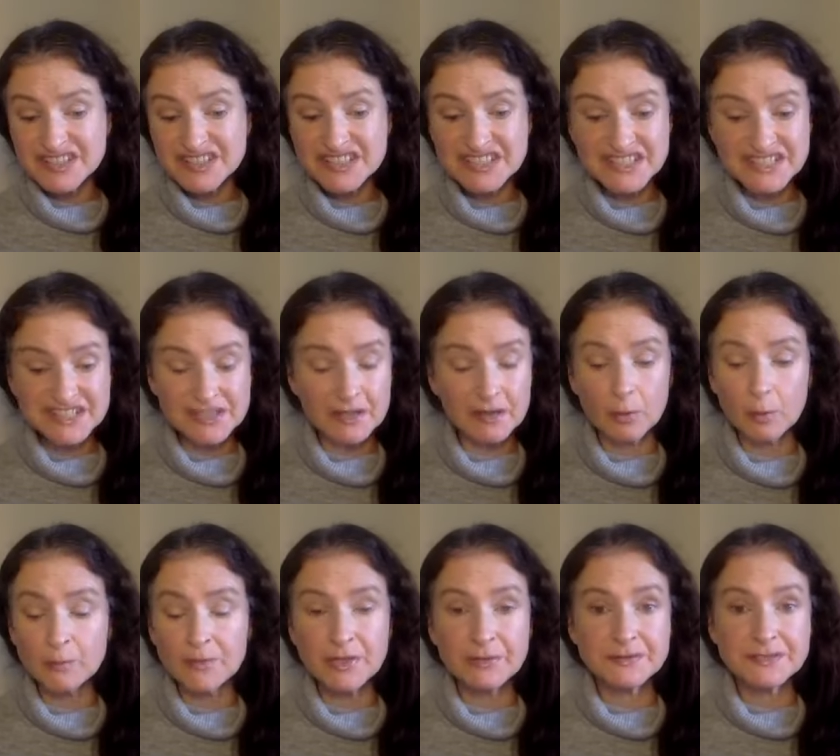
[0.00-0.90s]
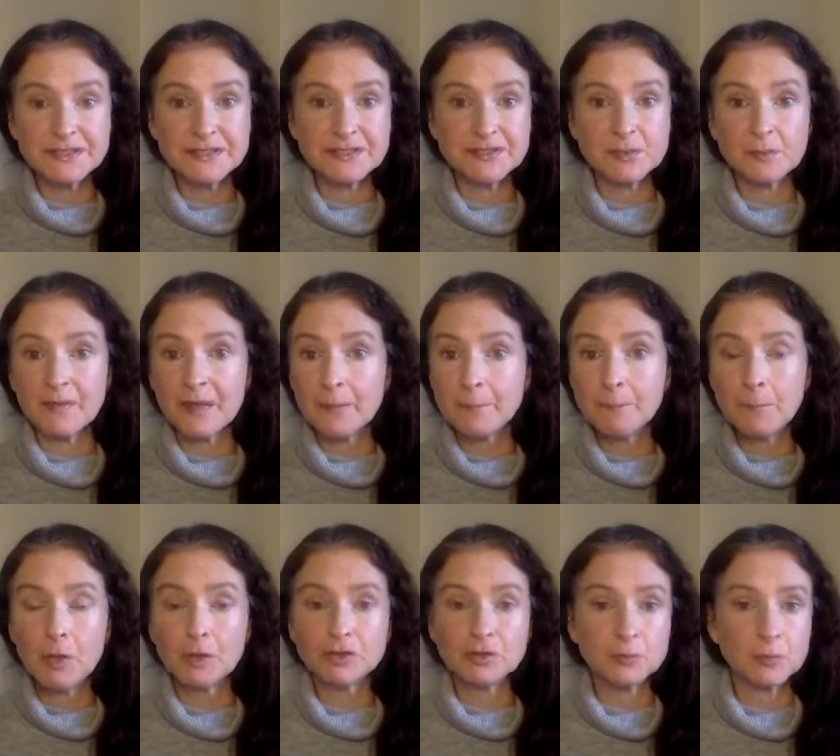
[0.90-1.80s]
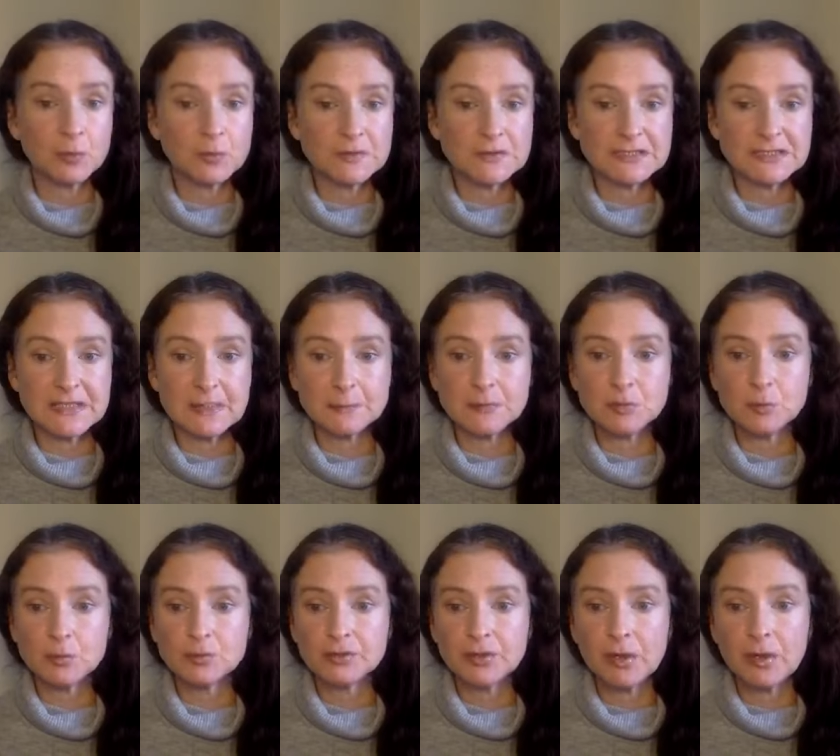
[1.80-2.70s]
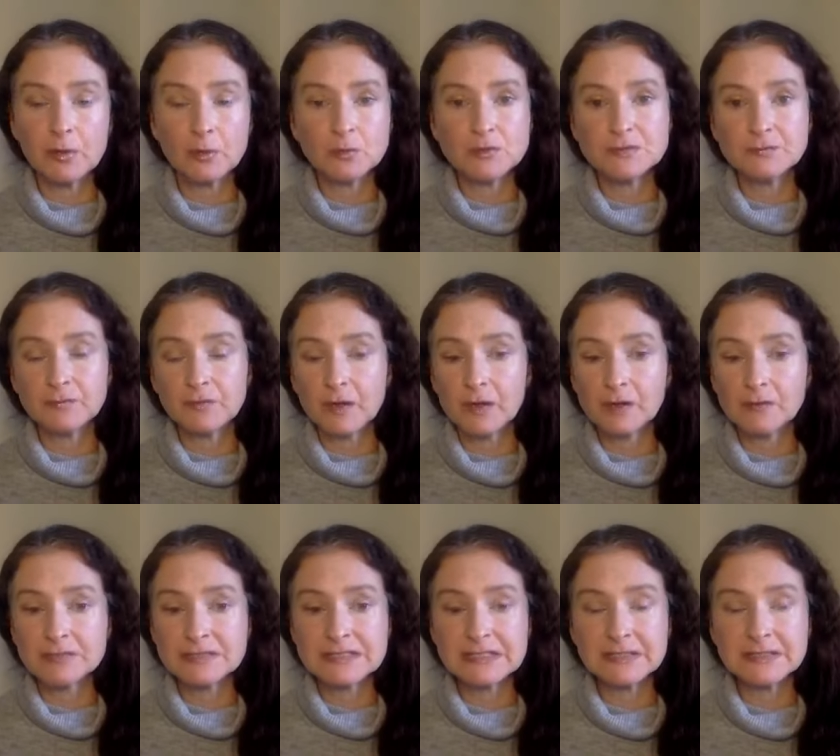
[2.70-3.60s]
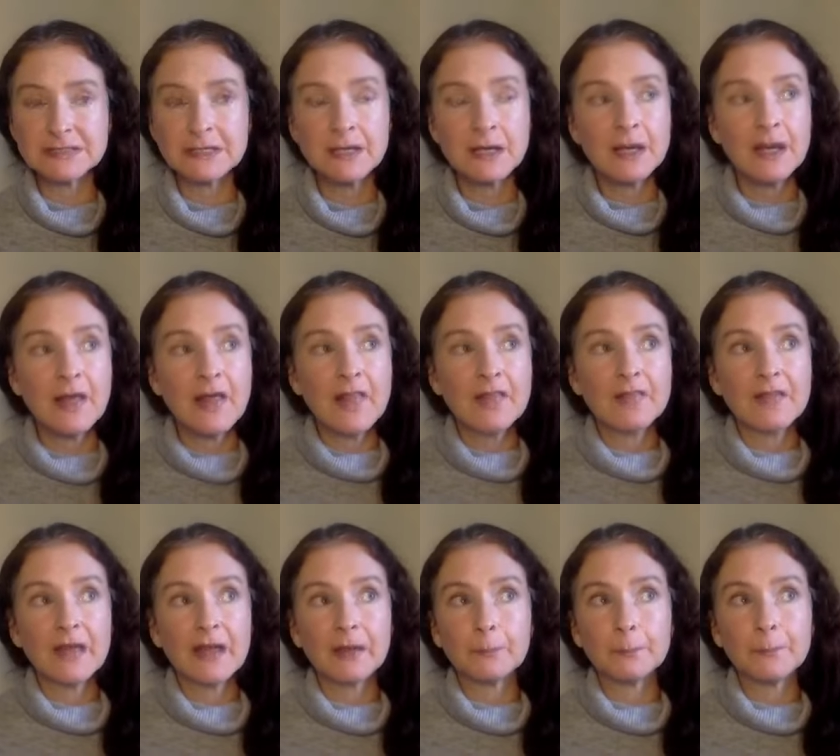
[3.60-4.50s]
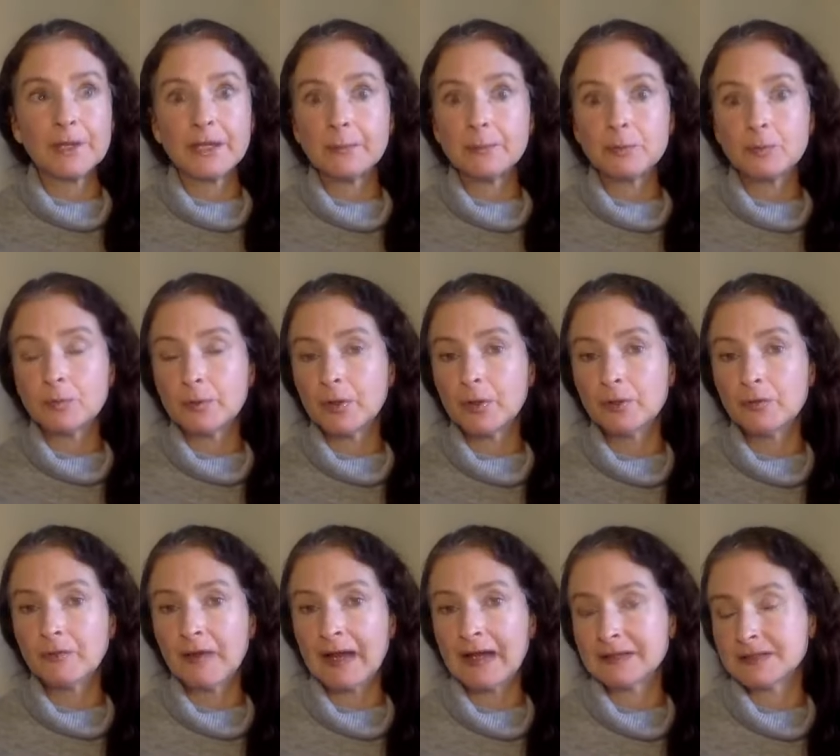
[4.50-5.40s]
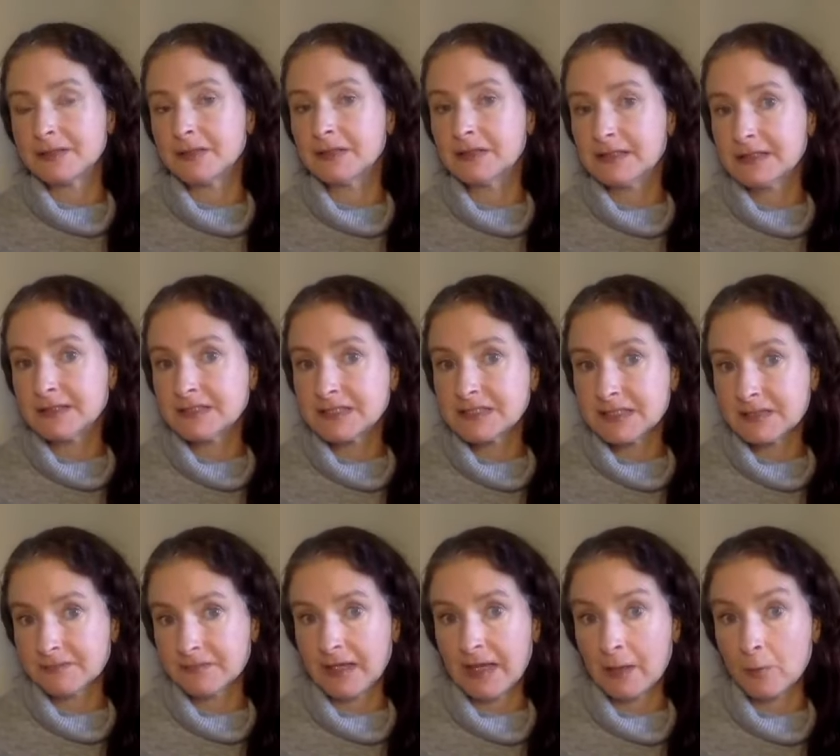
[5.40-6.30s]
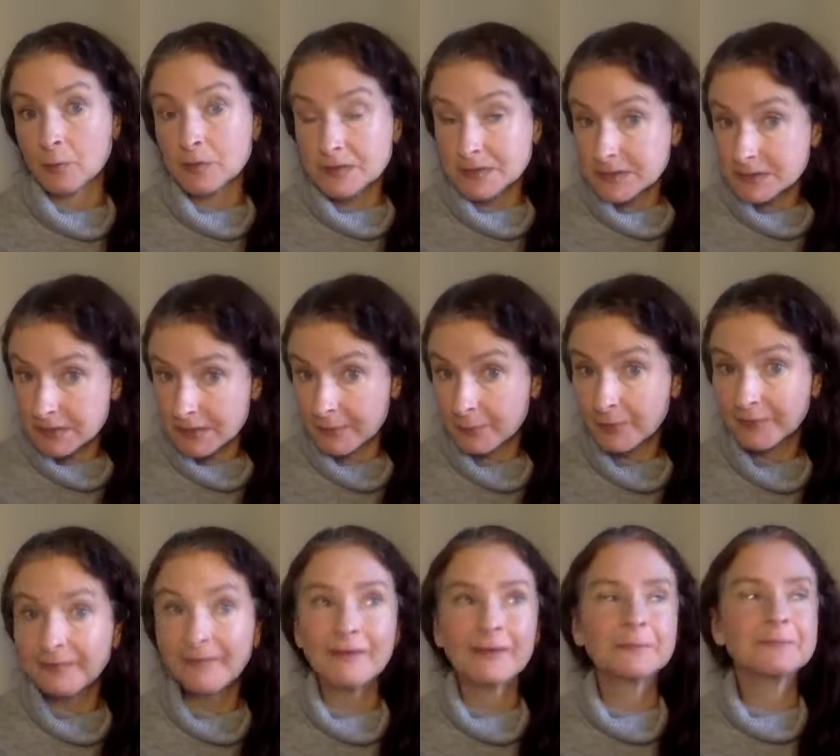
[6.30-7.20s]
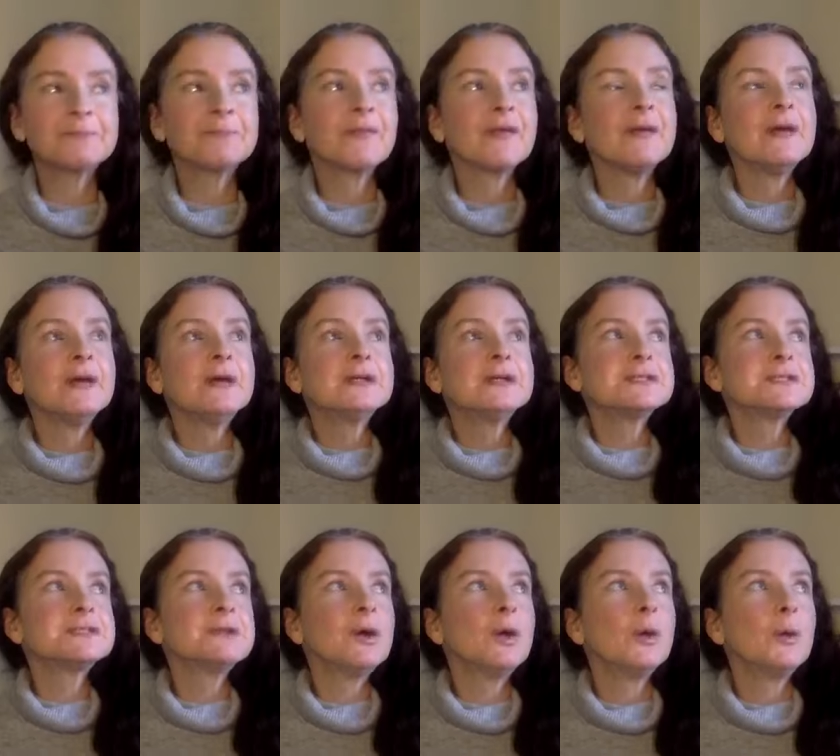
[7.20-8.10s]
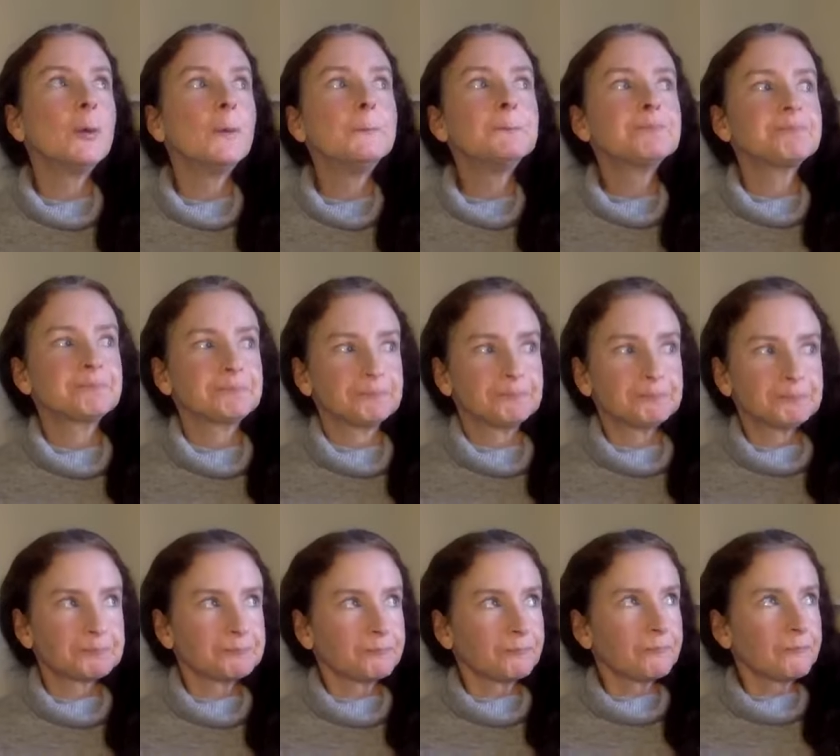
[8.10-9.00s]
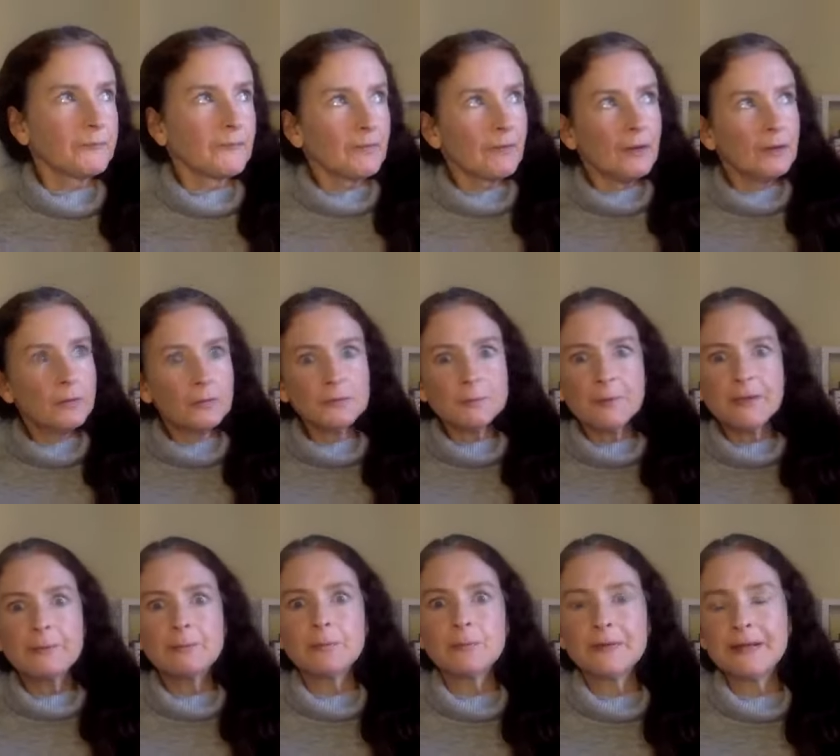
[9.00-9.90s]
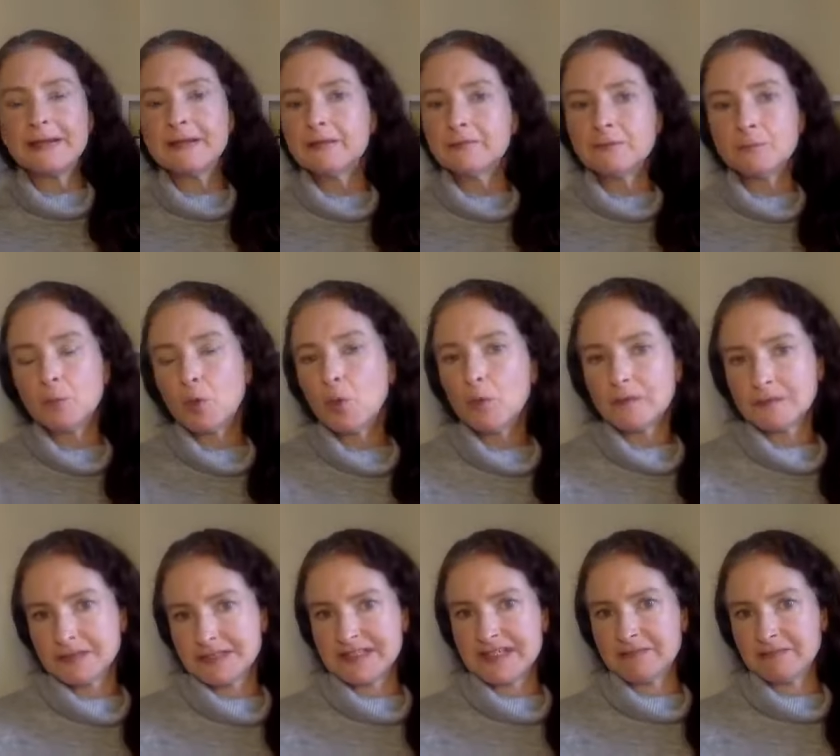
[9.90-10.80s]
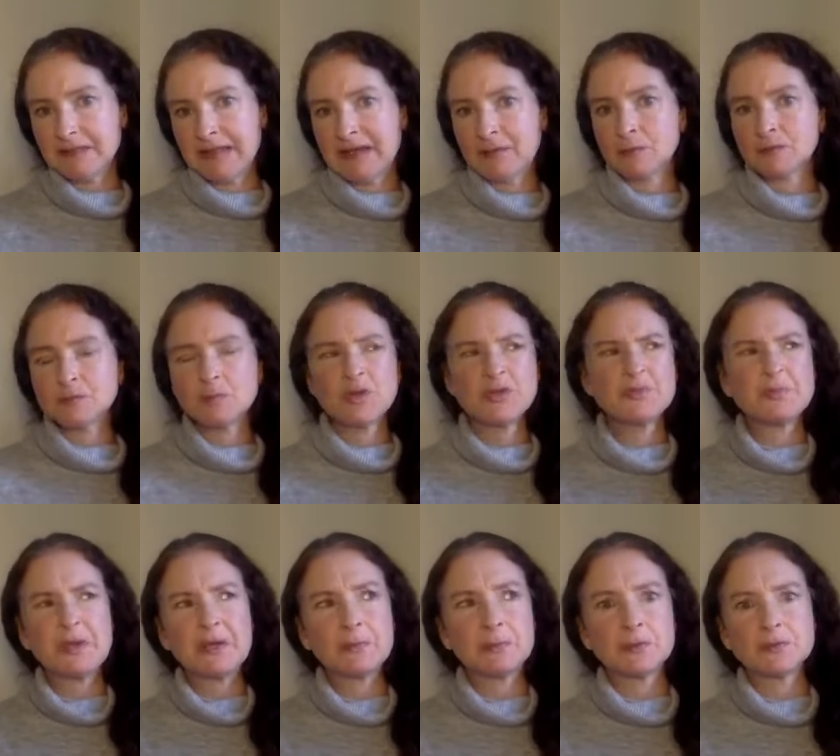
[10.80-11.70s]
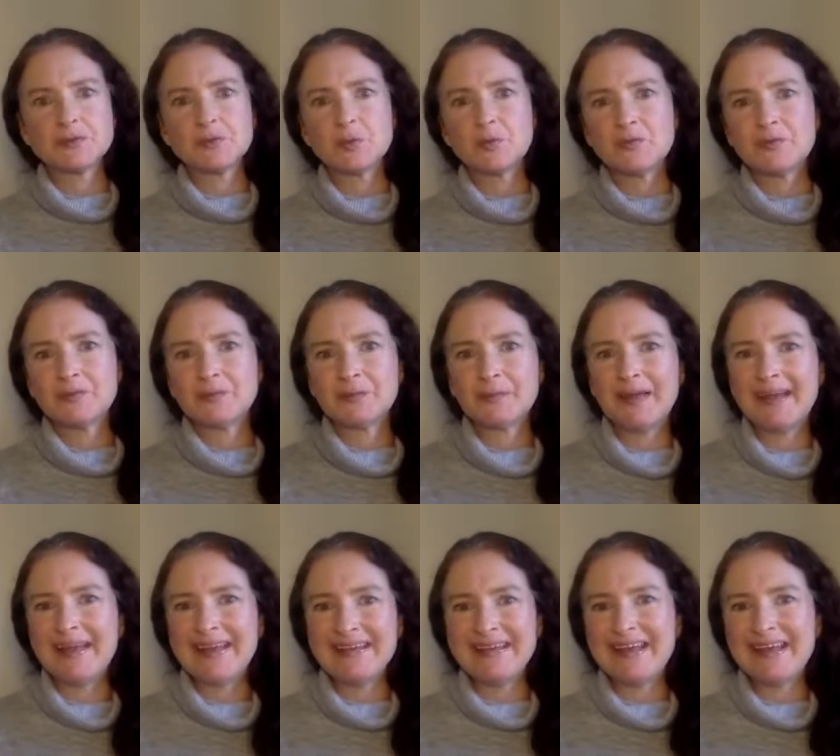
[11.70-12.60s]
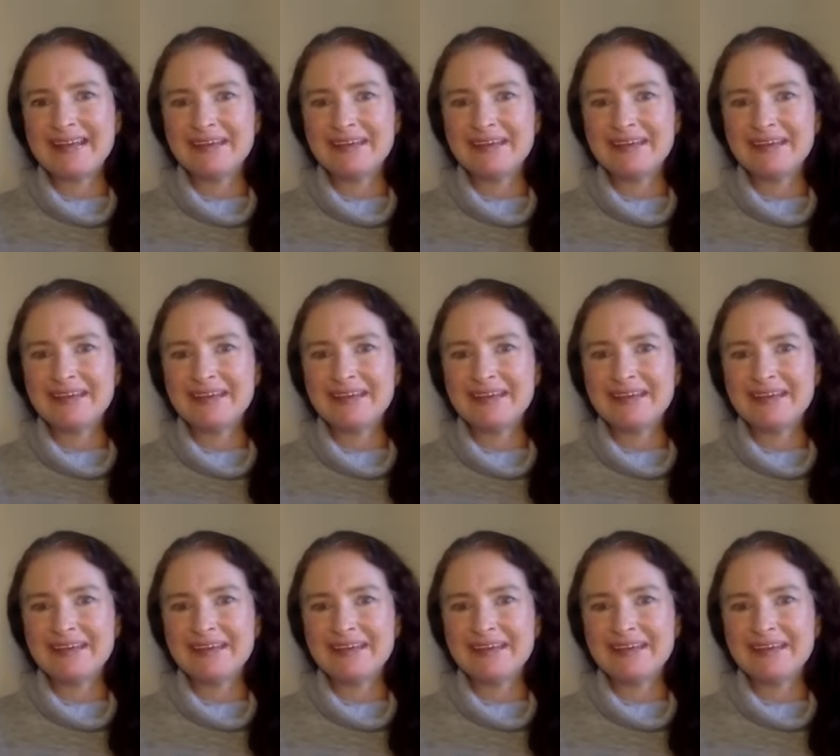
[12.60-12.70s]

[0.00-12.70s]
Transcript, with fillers: just their immune system, they're much more susceptible to colds and viruses than people who've had at least 7 hours sleep a night. So a lot of people need even more than 7 hours. Most people are sort of 8,